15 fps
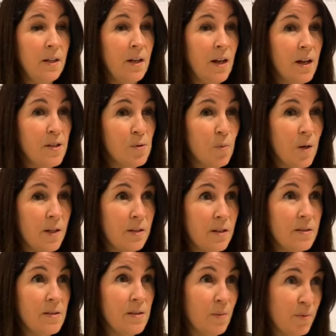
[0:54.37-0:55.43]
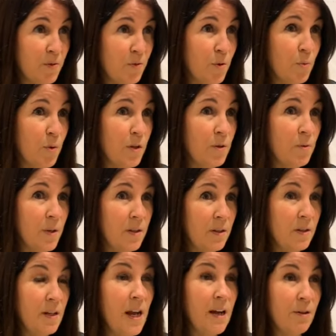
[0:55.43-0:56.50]
as well as some of the work
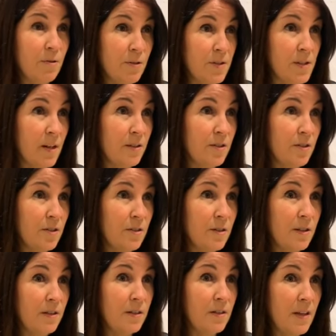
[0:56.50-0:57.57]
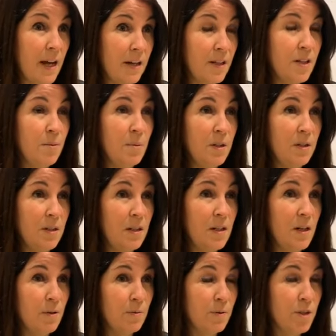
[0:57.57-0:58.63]
within the agri sector and that
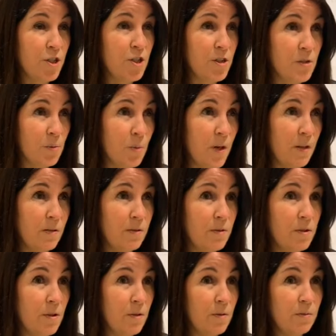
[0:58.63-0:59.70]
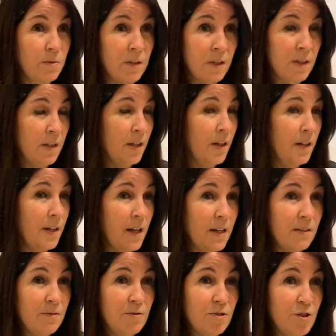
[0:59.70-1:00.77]
community outreach as well. So
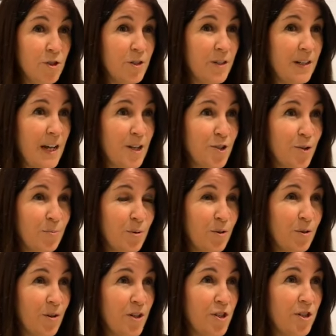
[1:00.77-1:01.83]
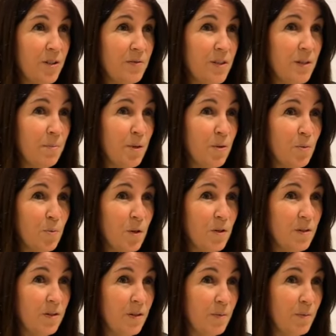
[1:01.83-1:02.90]
again, just a natural progression of some of the
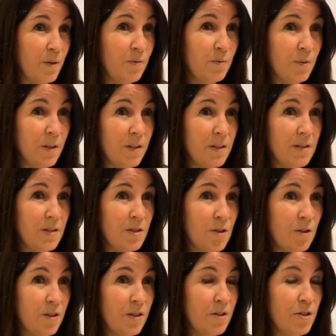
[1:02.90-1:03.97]
work that we've really started